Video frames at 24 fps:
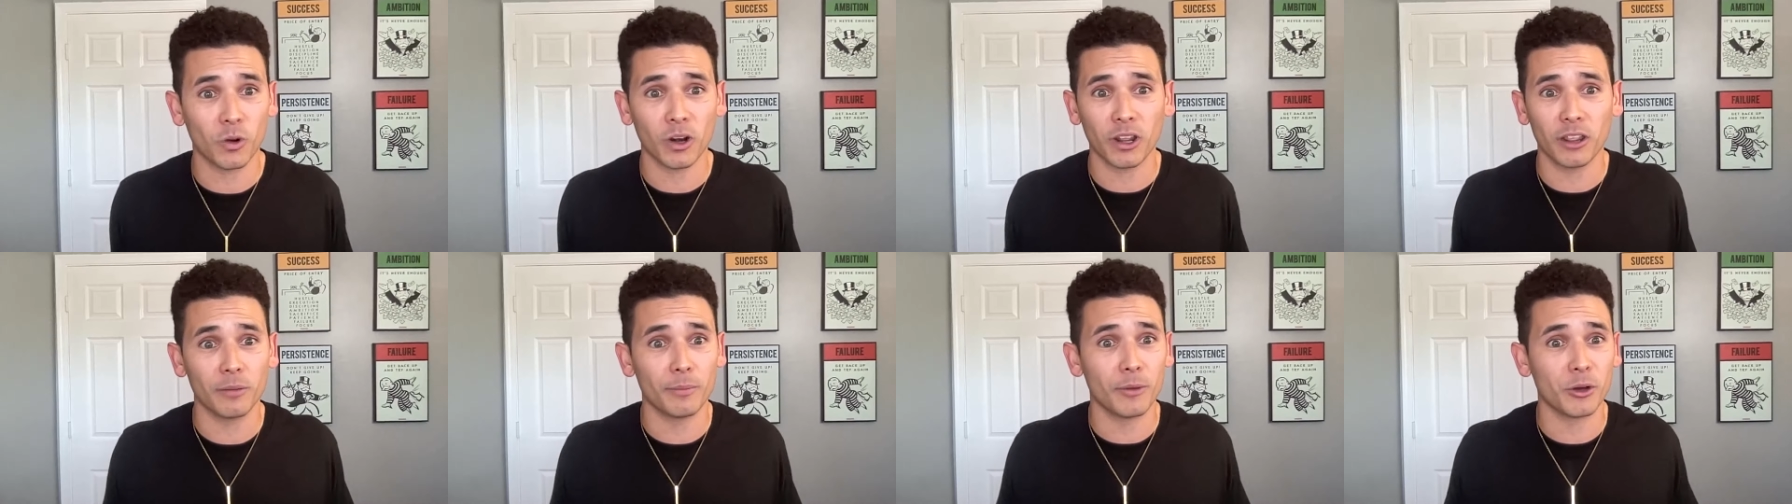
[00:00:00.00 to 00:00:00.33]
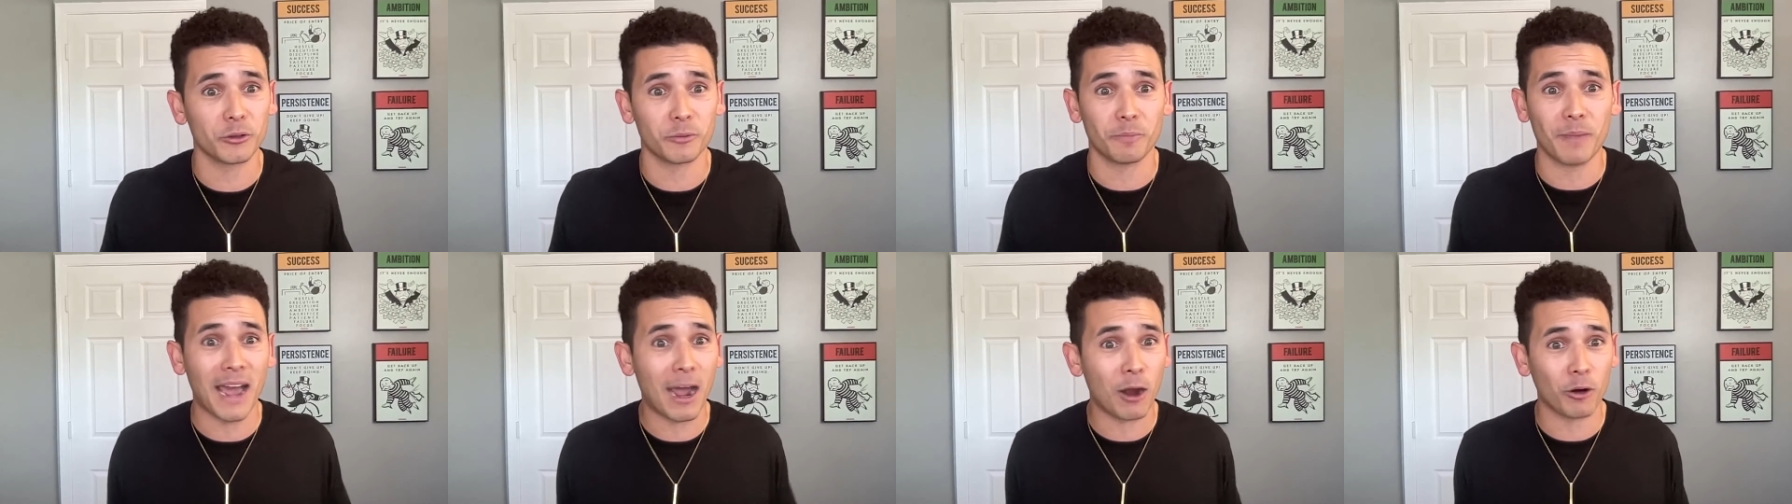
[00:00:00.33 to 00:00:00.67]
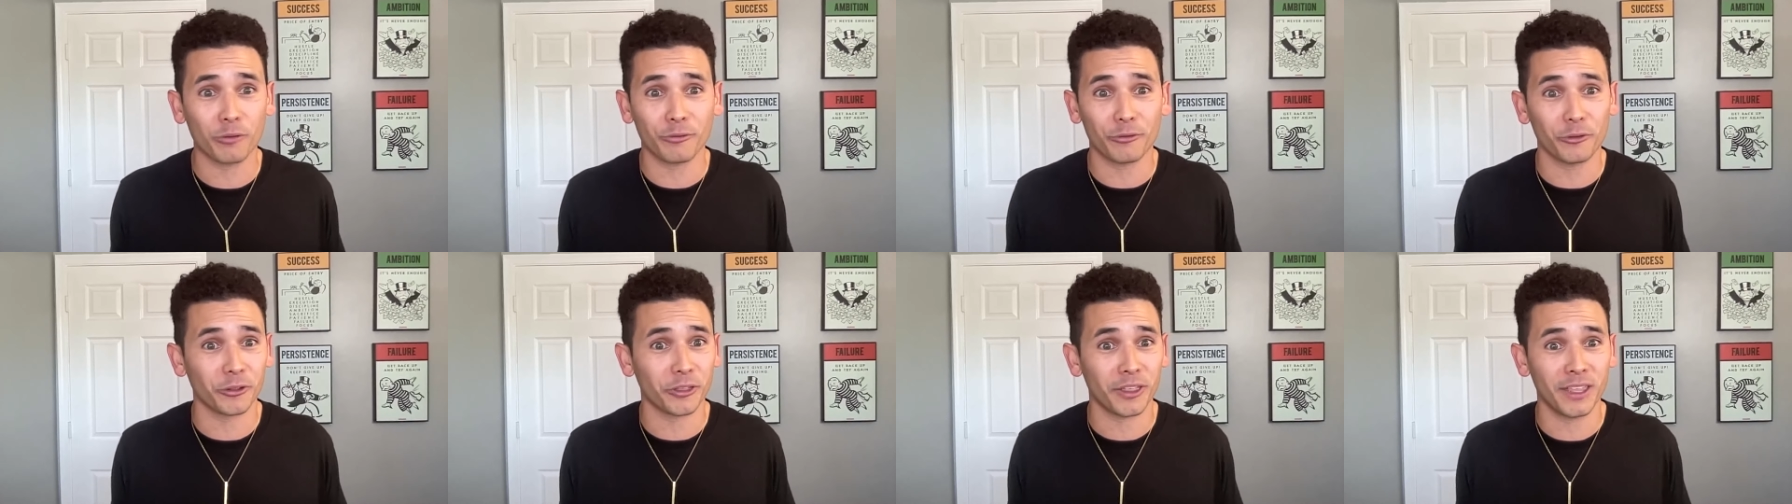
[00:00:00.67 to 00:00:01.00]
one of the most
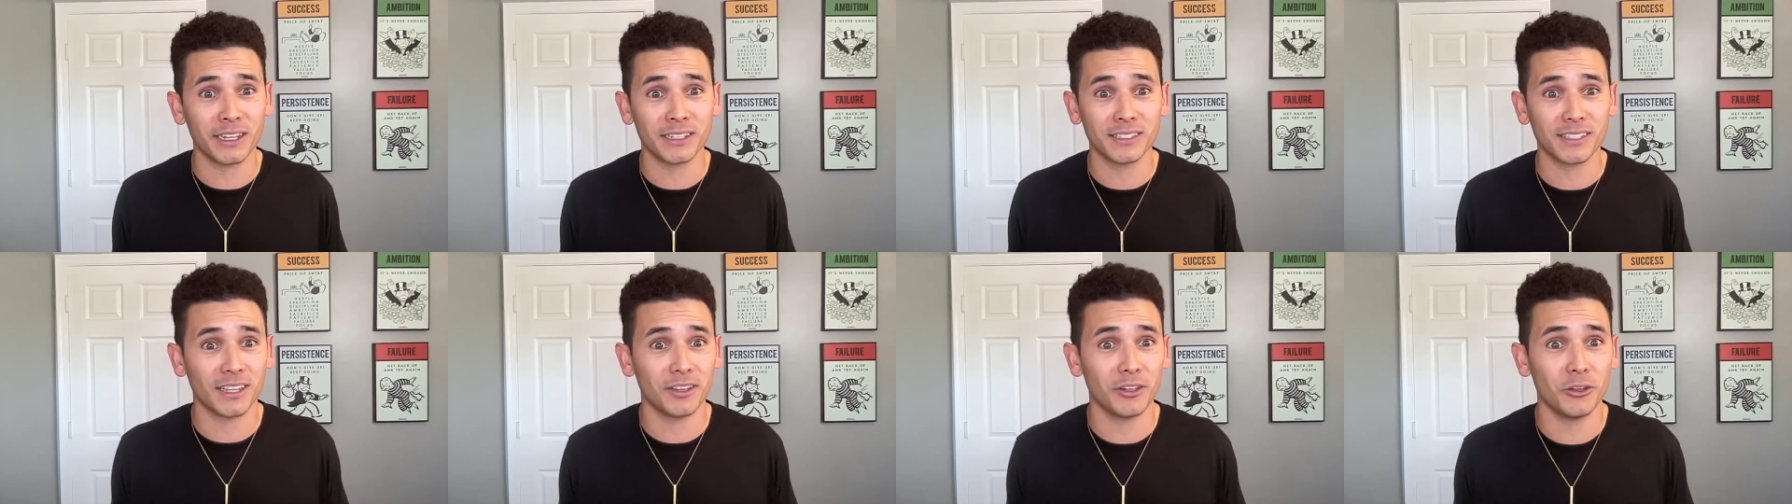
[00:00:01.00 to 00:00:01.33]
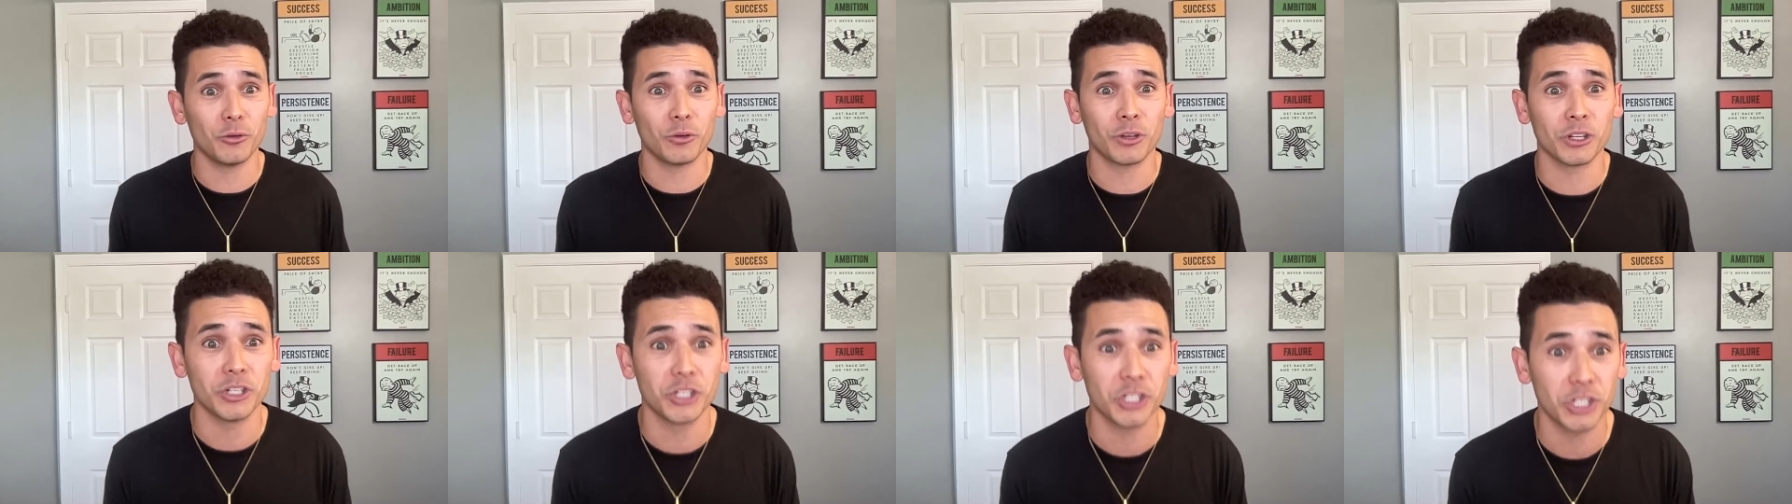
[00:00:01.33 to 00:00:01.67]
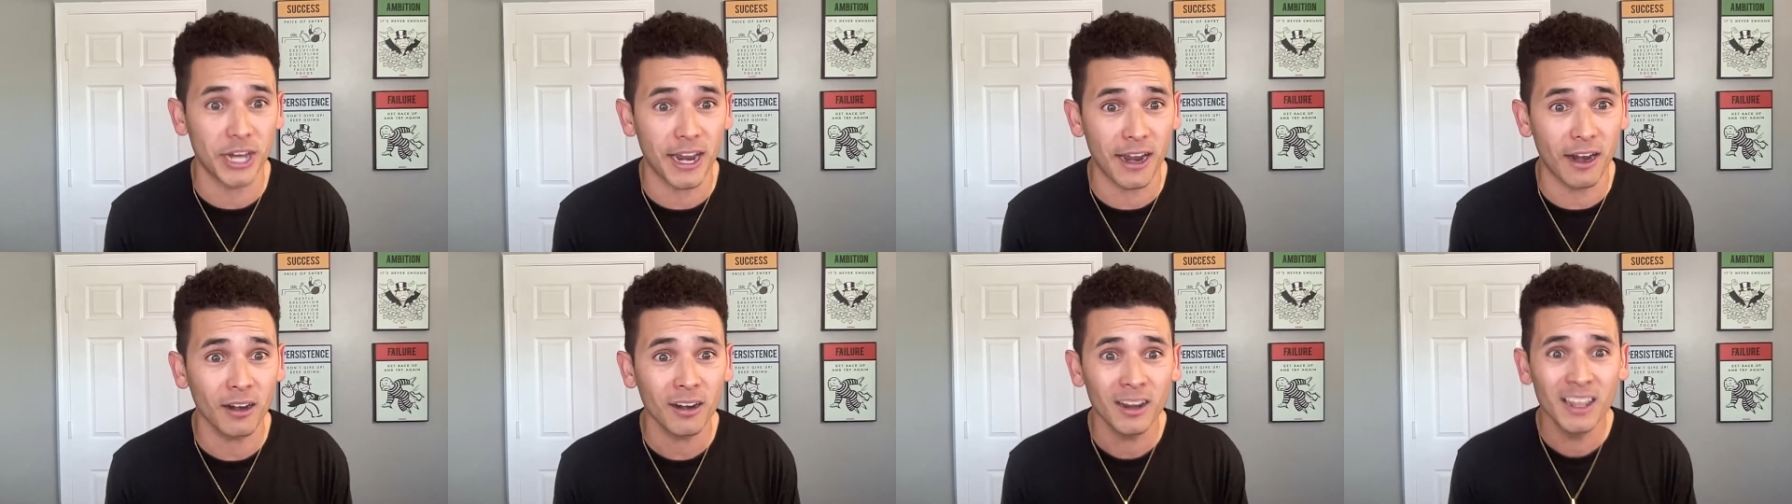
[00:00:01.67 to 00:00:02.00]
powerful things that you can
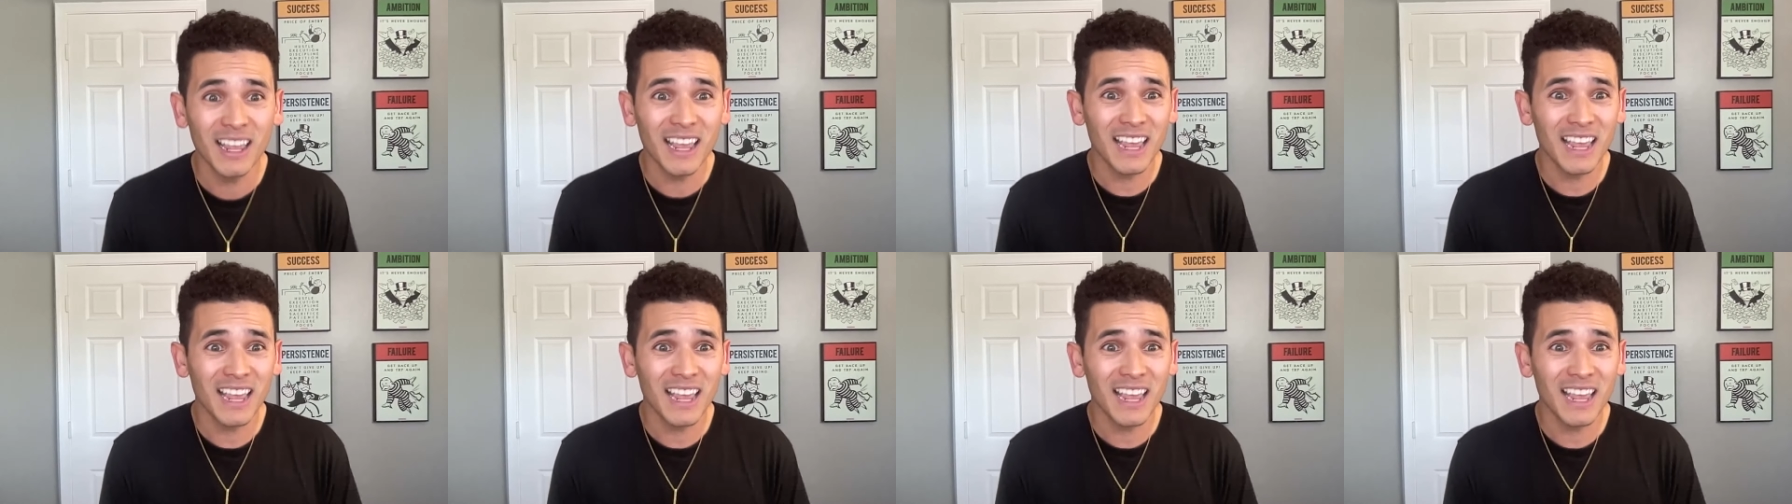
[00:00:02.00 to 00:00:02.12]
share.